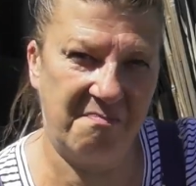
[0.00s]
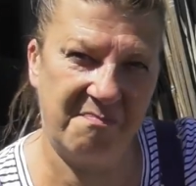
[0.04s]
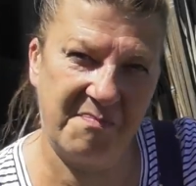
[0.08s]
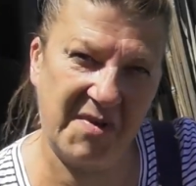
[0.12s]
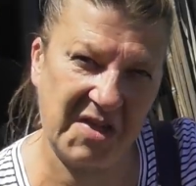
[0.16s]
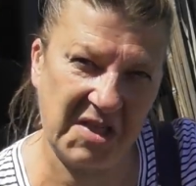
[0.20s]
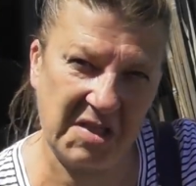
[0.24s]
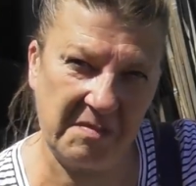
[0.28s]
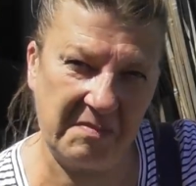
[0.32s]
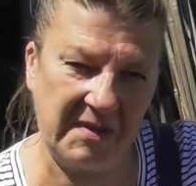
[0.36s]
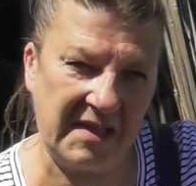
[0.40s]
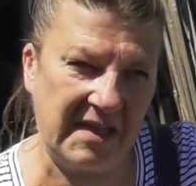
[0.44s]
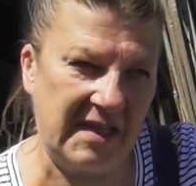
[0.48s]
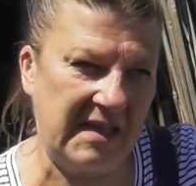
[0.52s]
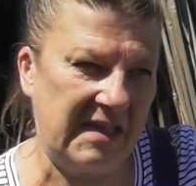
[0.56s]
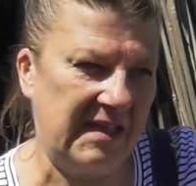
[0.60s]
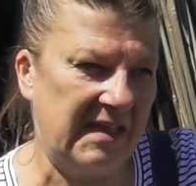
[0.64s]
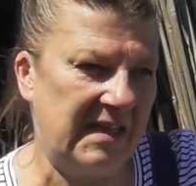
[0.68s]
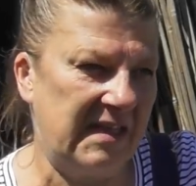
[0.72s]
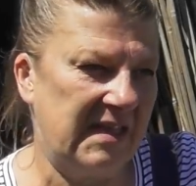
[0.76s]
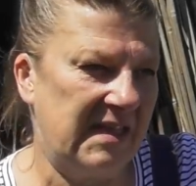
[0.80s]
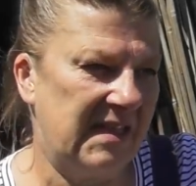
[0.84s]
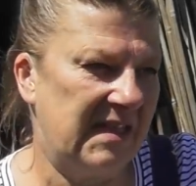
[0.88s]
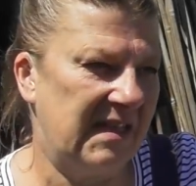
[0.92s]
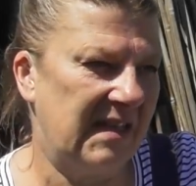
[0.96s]
butter
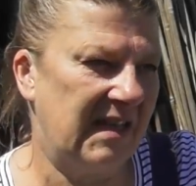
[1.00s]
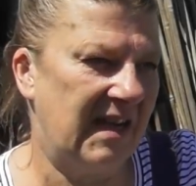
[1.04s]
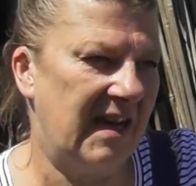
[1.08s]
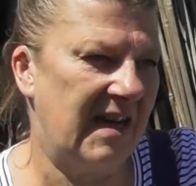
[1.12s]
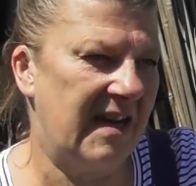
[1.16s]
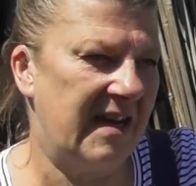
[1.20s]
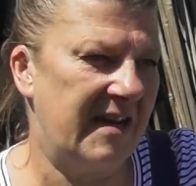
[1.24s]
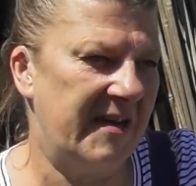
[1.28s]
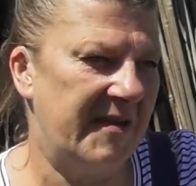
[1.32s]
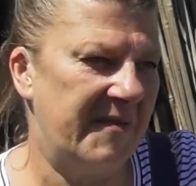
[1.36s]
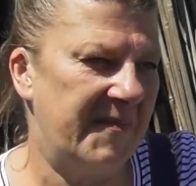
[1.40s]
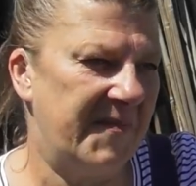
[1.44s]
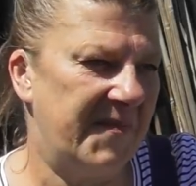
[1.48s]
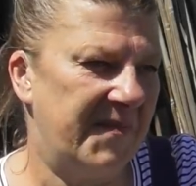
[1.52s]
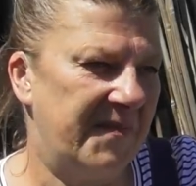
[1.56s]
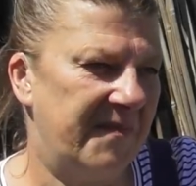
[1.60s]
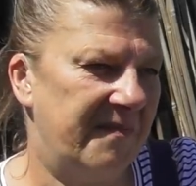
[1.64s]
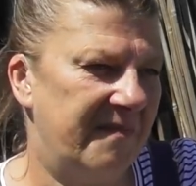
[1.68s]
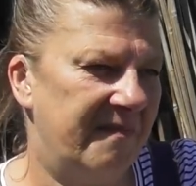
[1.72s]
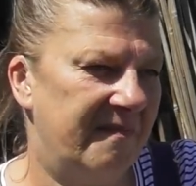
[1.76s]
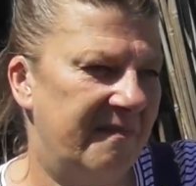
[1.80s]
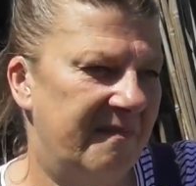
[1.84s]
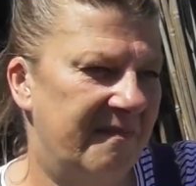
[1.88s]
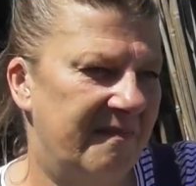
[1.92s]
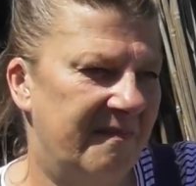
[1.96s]
beans. Um,
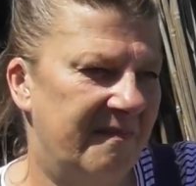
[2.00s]
let's